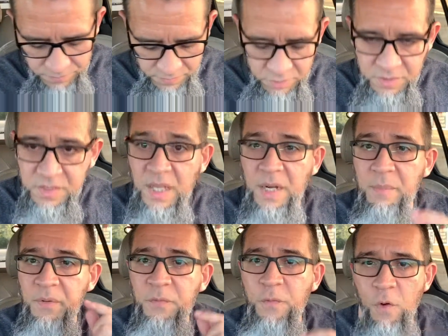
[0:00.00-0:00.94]
You just gotta
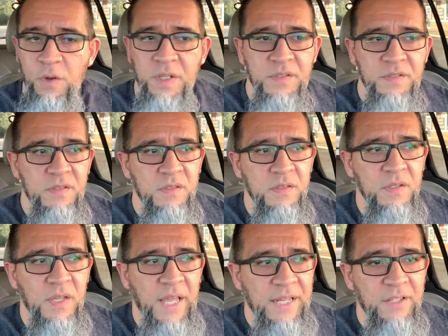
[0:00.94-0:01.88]
be focused
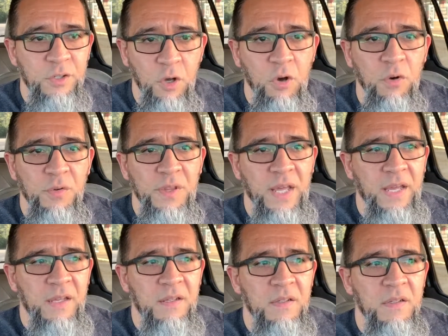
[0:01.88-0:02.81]
and know that.